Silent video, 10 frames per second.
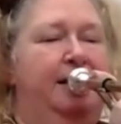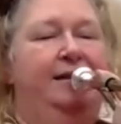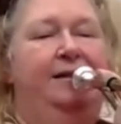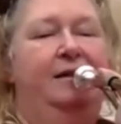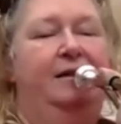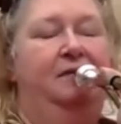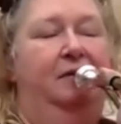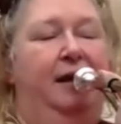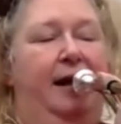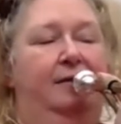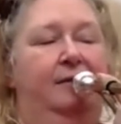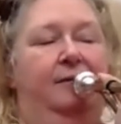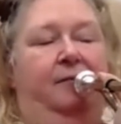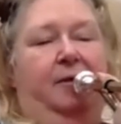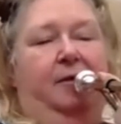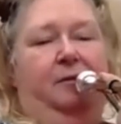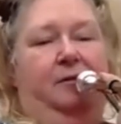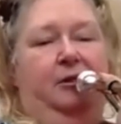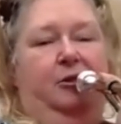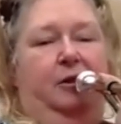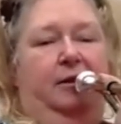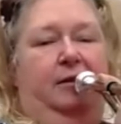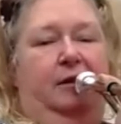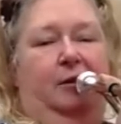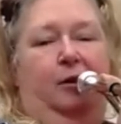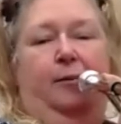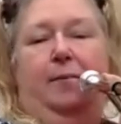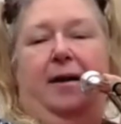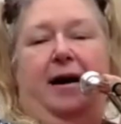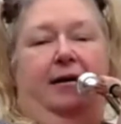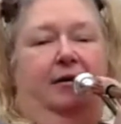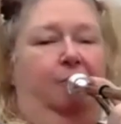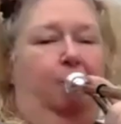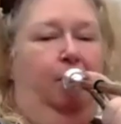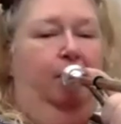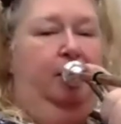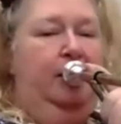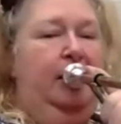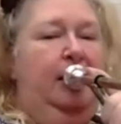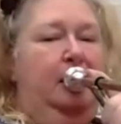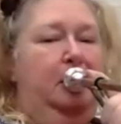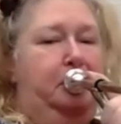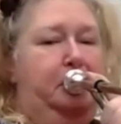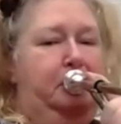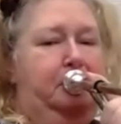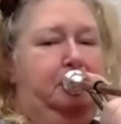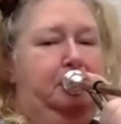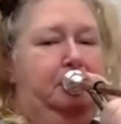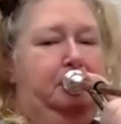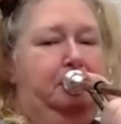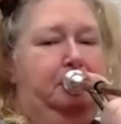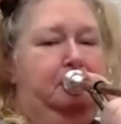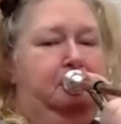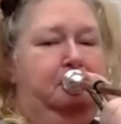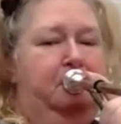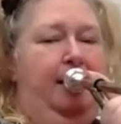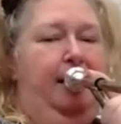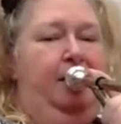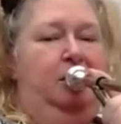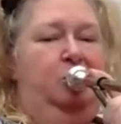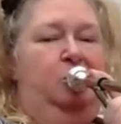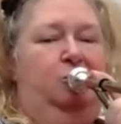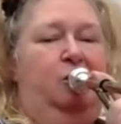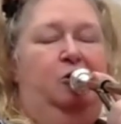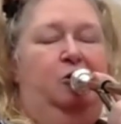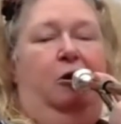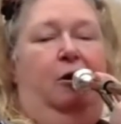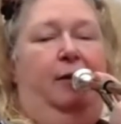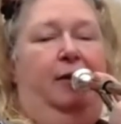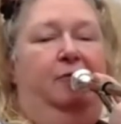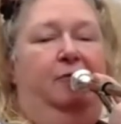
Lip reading: D flat is in fifth position, is a little bit past fourth, and then you stretch your arm out for